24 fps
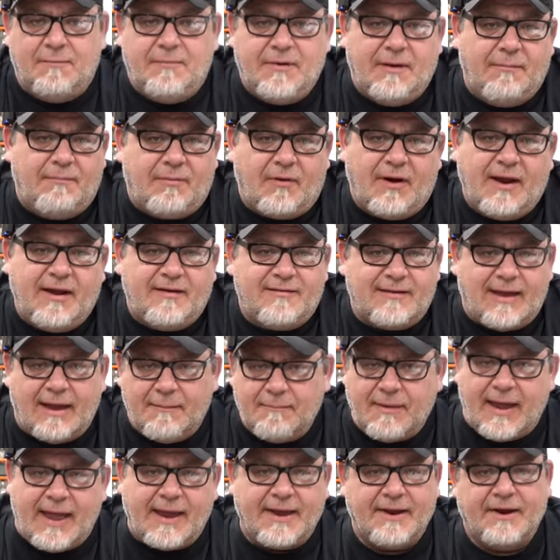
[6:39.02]
bit breaks, I
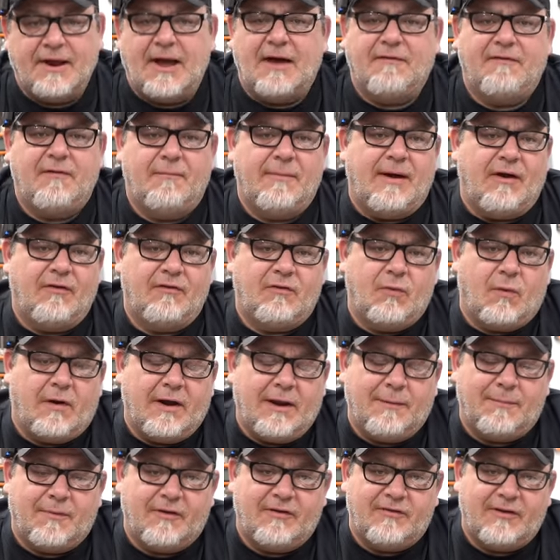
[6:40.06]
back it off about
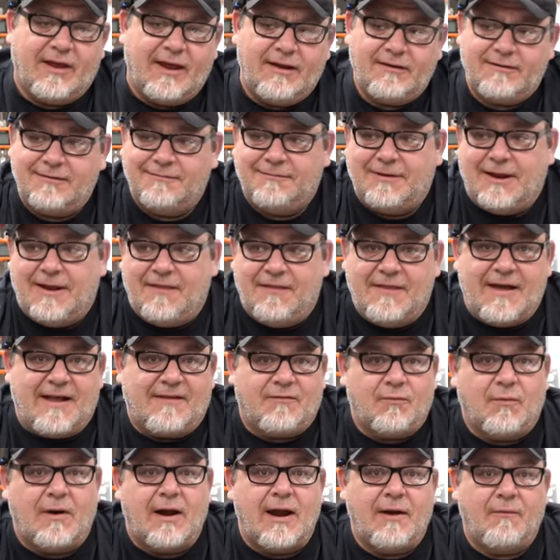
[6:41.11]
20% and
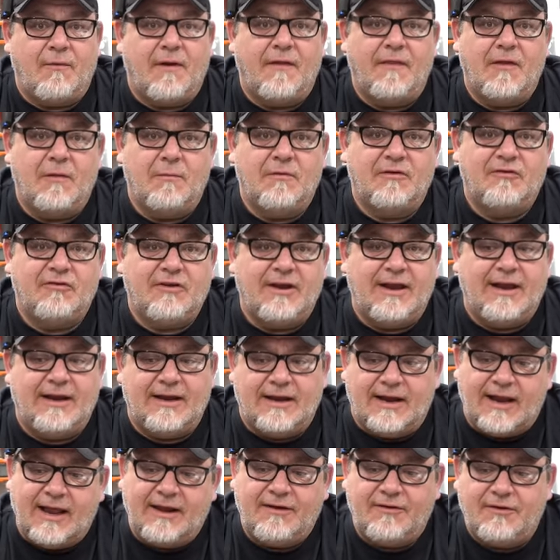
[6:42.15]
that's where I run the machine.
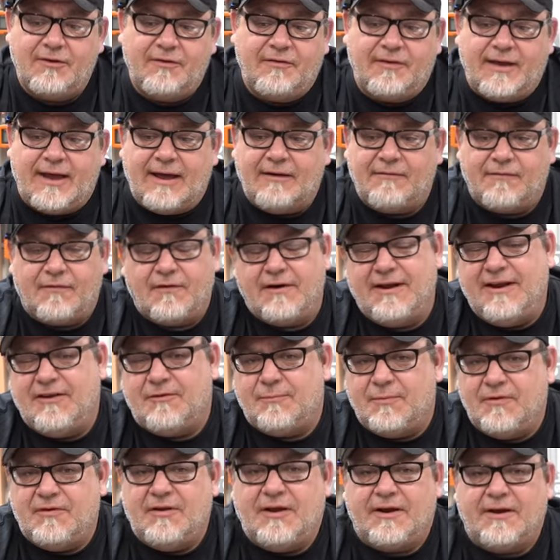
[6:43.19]
And I do that for each
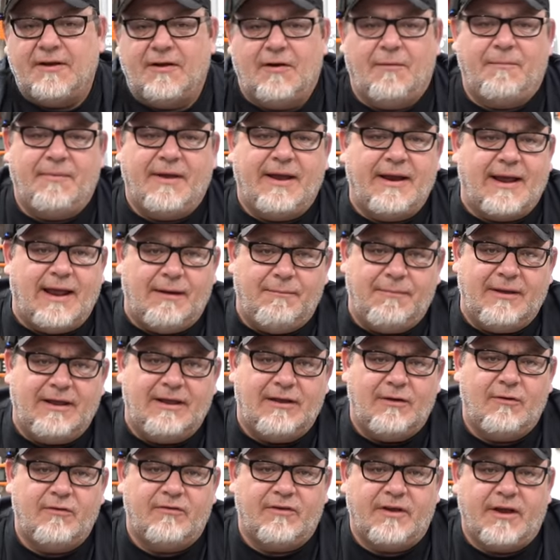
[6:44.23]
particular bit I'd be
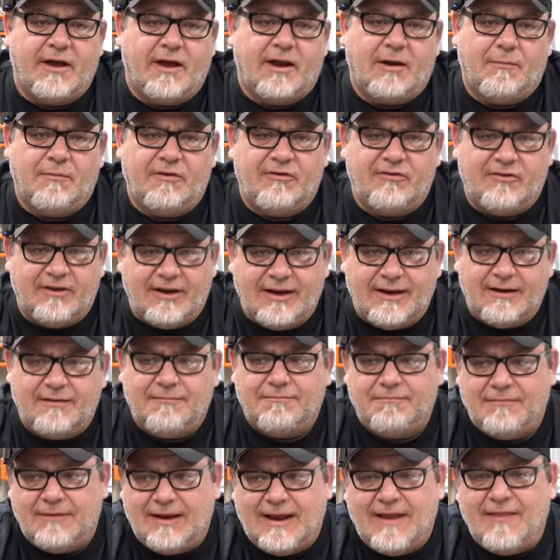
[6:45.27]
using on a
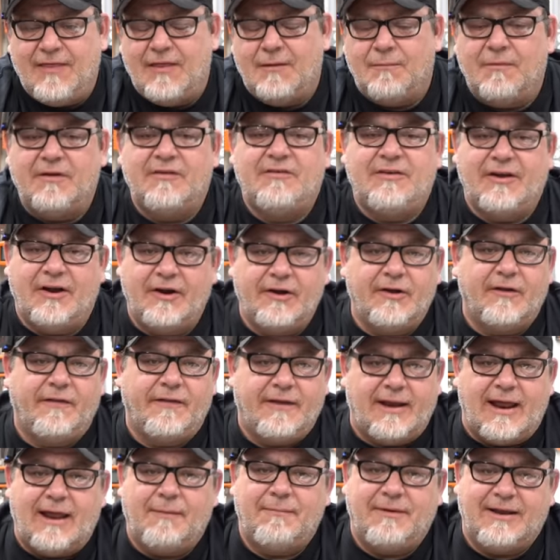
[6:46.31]
machine in the material
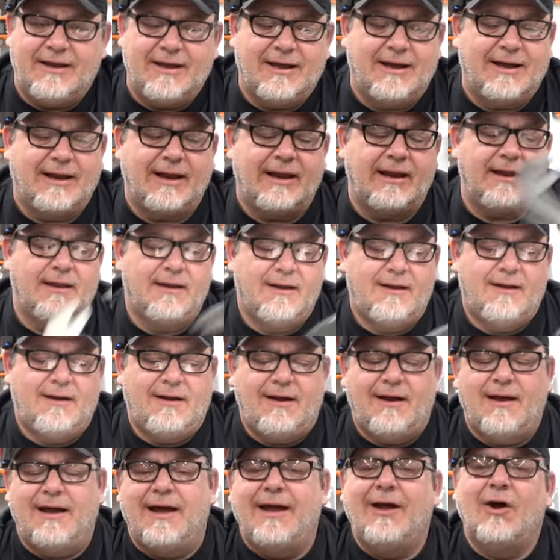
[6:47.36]
that I'd be cutting.
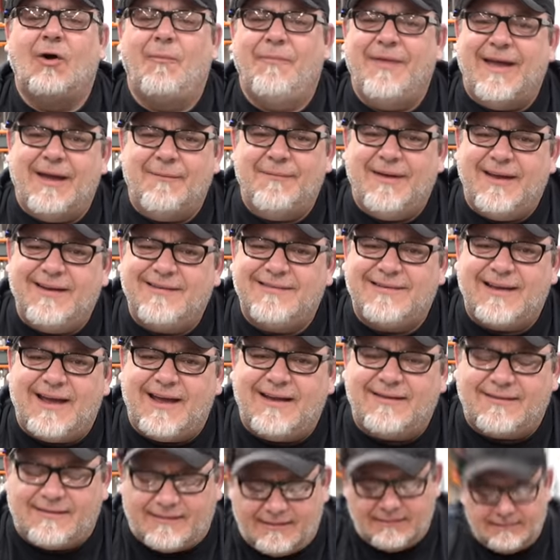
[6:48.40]
I hope that makes
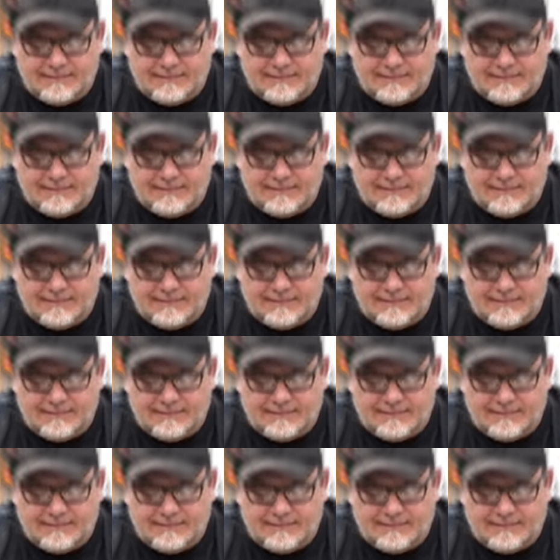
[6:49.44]
sense.